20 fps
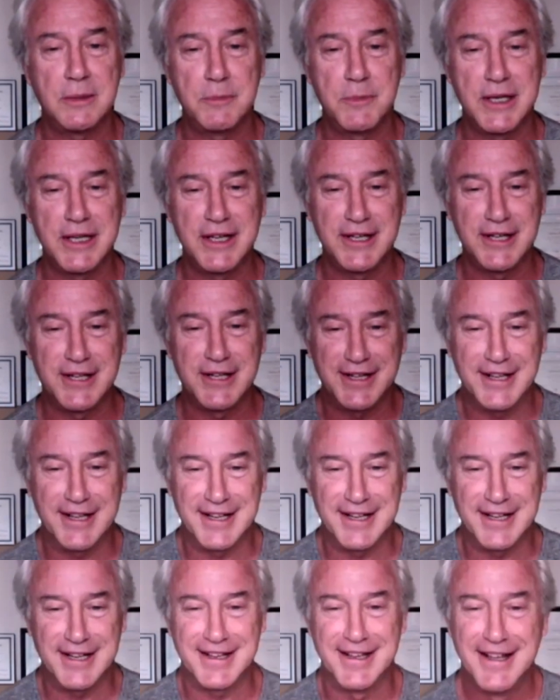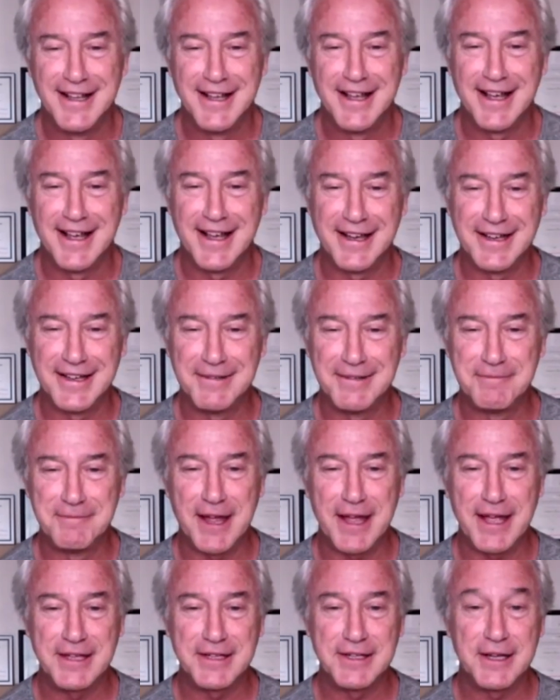immediately.
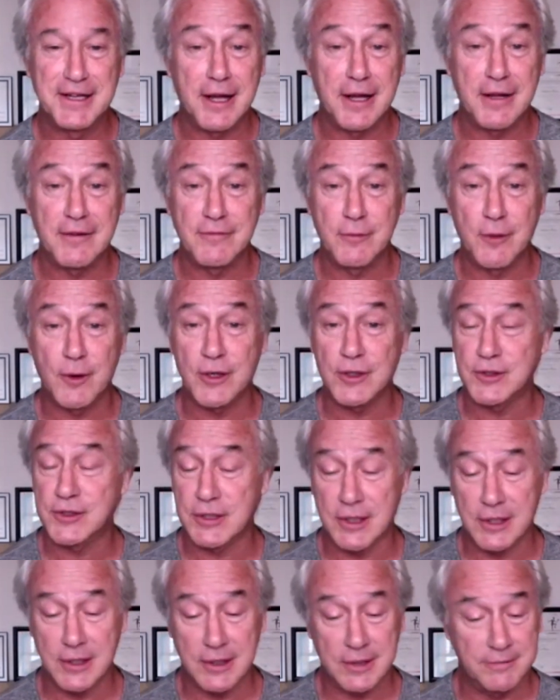And I've worked